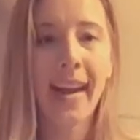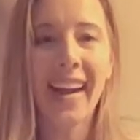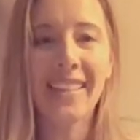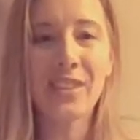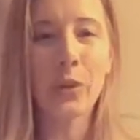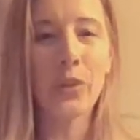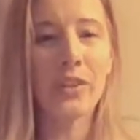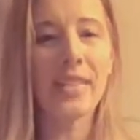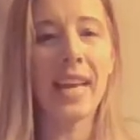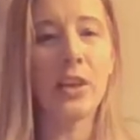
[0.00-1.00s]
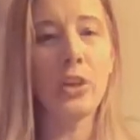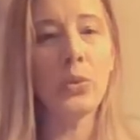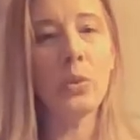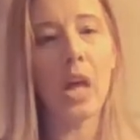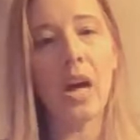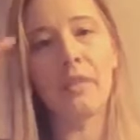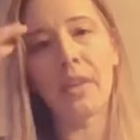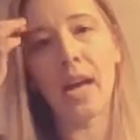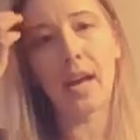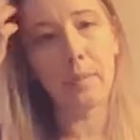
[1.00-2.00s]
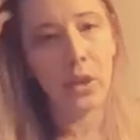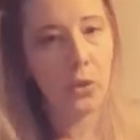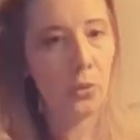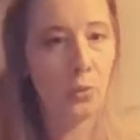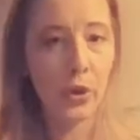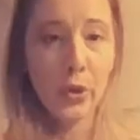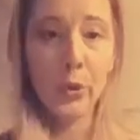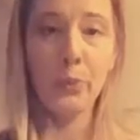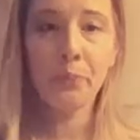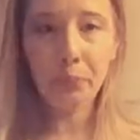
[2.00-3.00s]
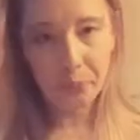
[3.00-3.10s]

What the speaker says: And so there's that new love coming through.